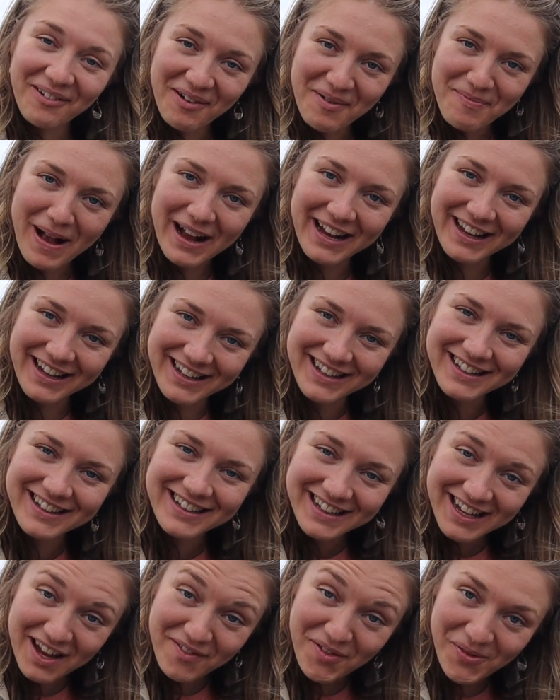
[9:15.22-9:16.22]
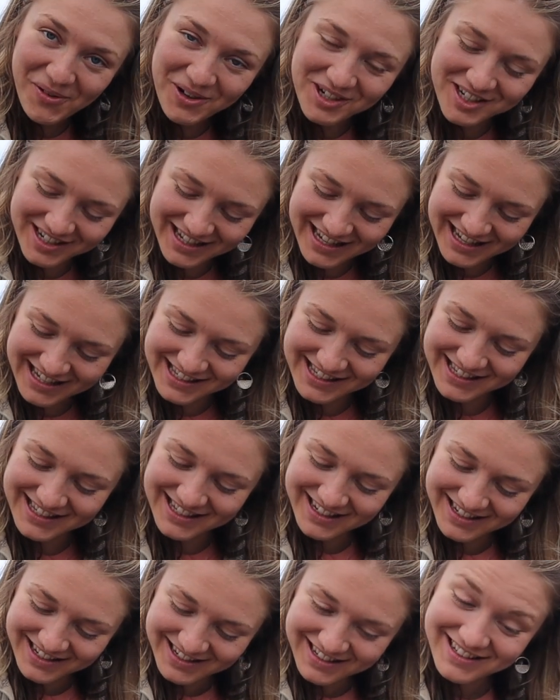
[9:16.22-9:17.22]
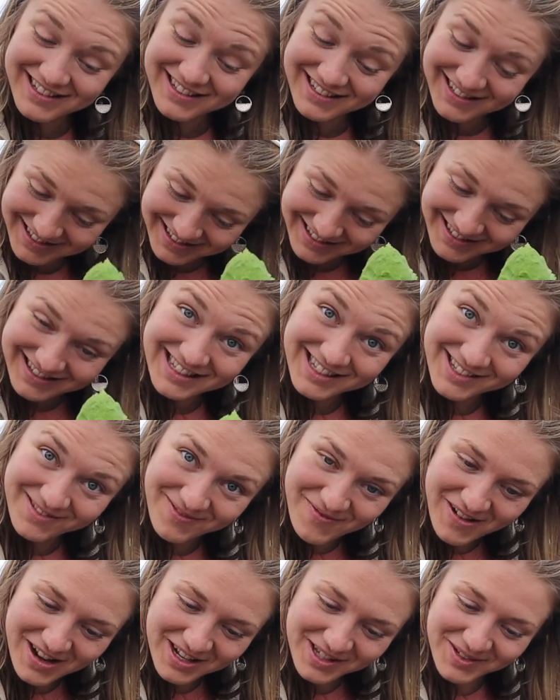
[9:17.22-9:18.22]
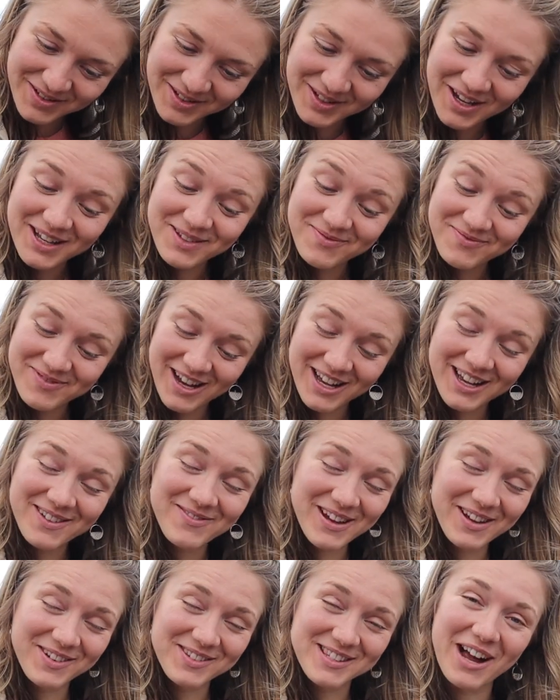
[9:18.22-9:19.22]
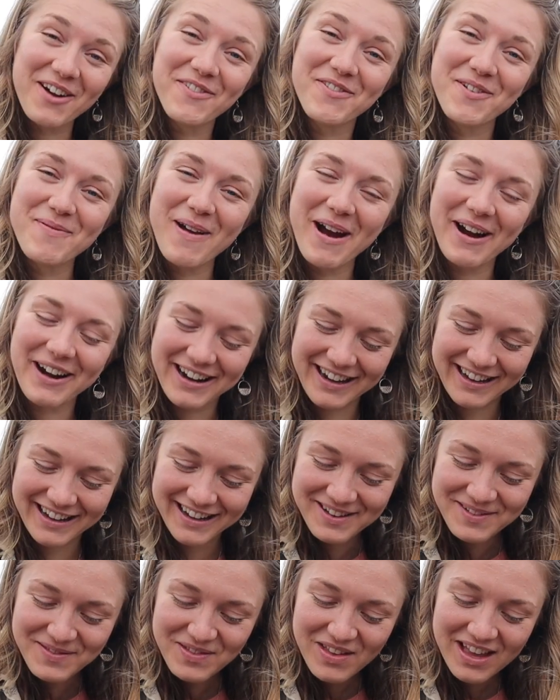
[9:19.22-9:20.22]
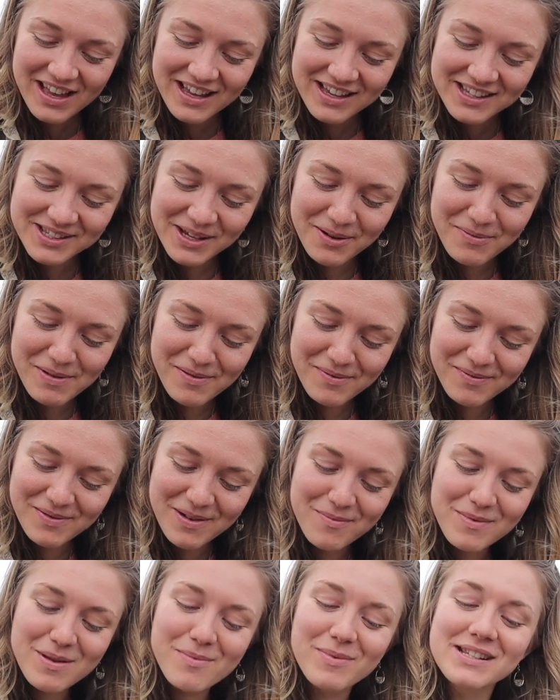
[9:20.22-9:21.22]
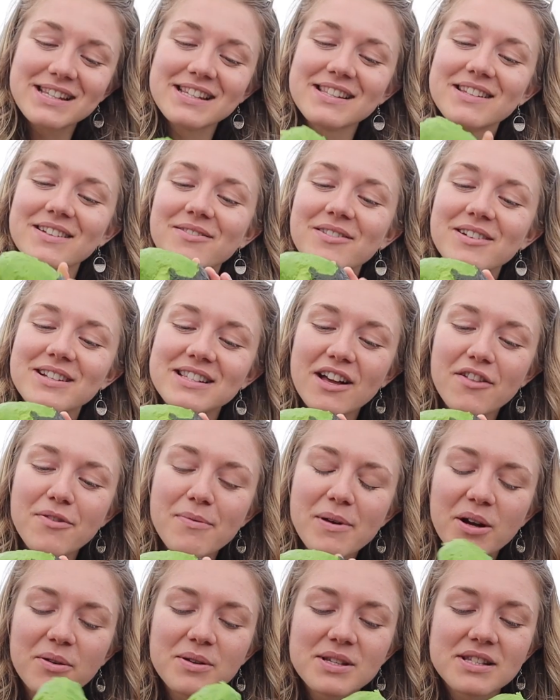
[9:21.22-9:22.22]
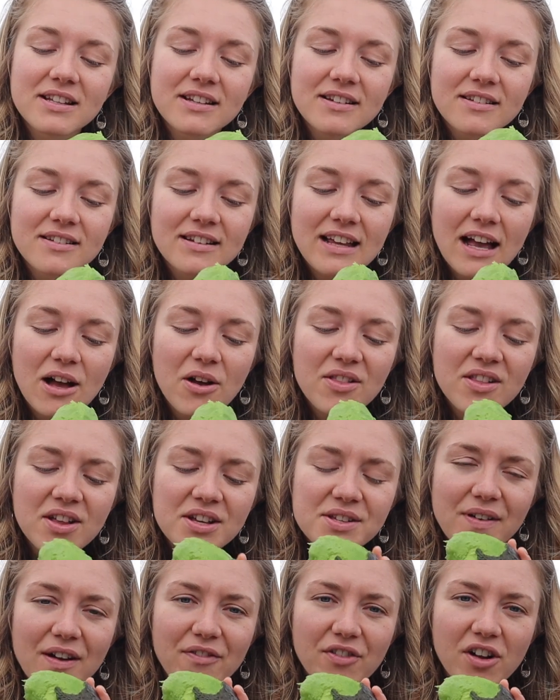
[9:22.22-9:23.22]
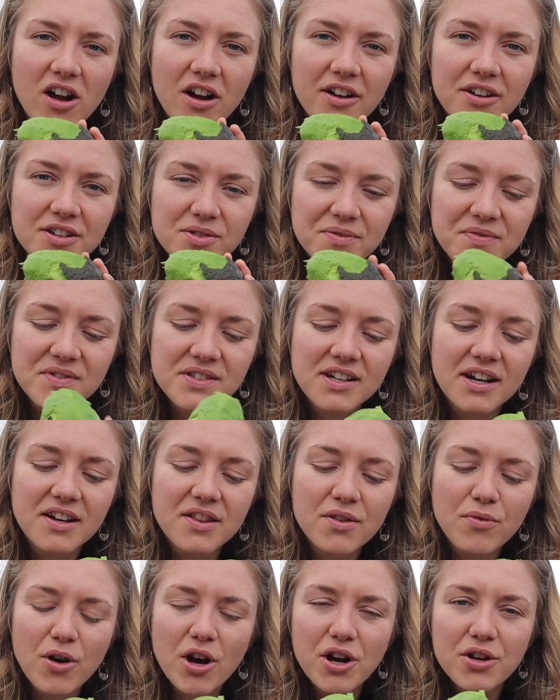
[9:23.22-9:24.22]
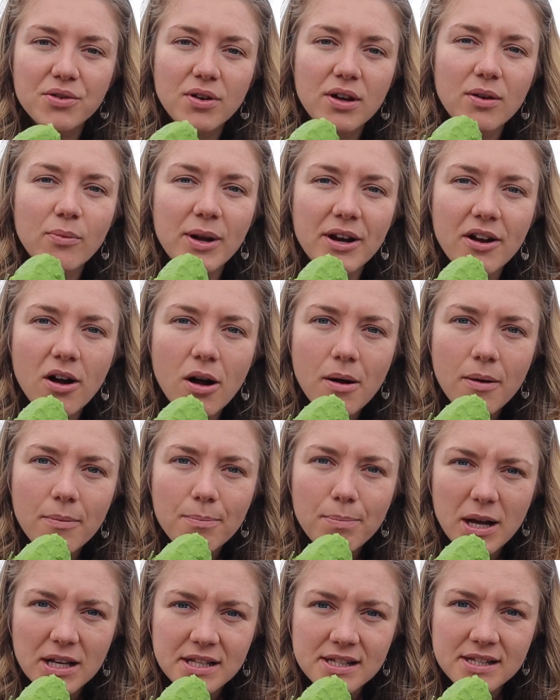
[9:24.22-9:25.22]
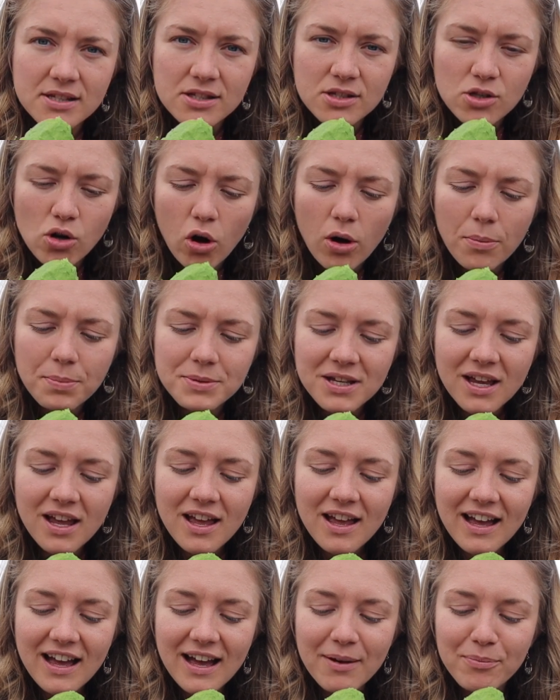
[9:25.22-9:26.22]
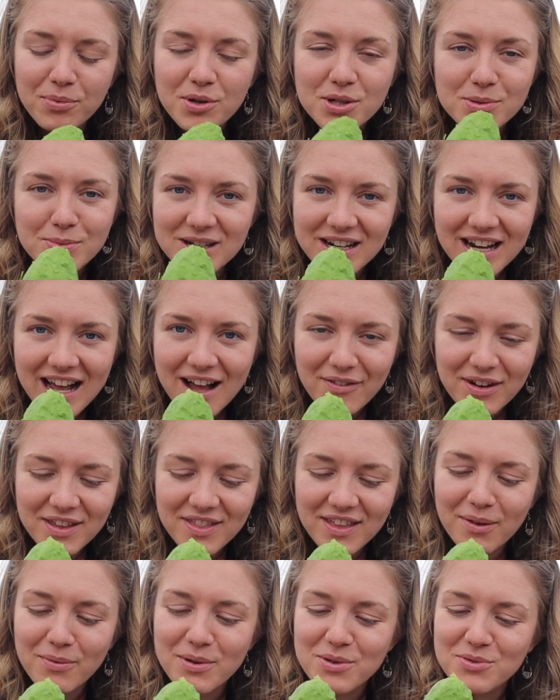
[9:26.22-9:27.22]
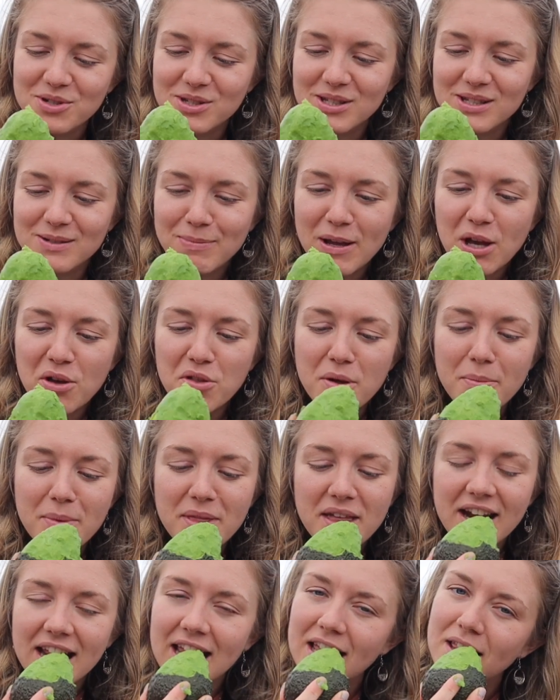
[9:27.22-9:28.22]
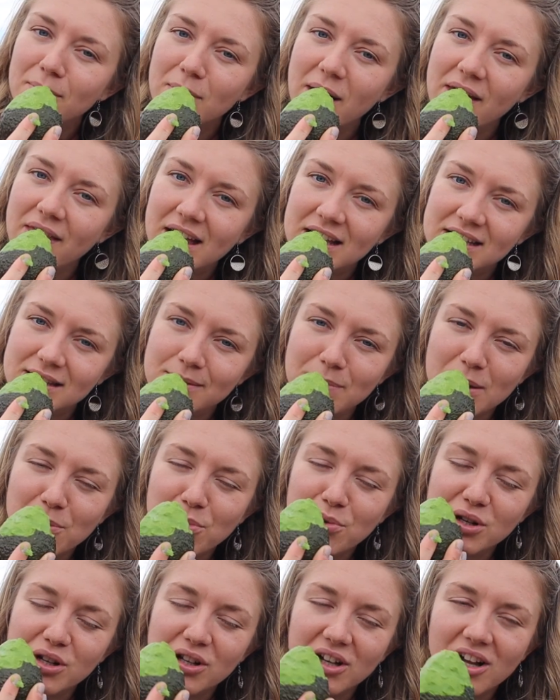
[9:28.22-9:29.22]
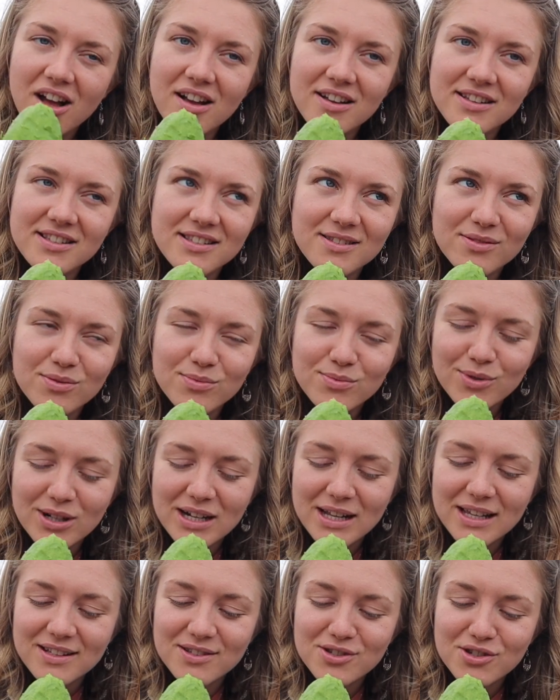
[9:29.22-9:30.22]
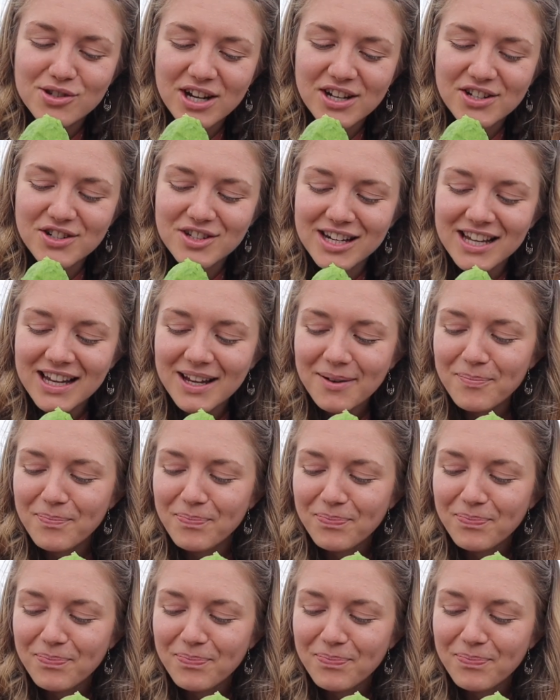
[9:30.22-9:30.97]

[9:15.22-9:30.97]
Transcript: Rebecca, if you're watching this reminds me of South America. So when me and my sister were in South America, we used to get loads of avocados off the side of the road when our bus stopped, and because we didn't have anything, we would just peel them and then eat them like this, and people would look at us really strangely.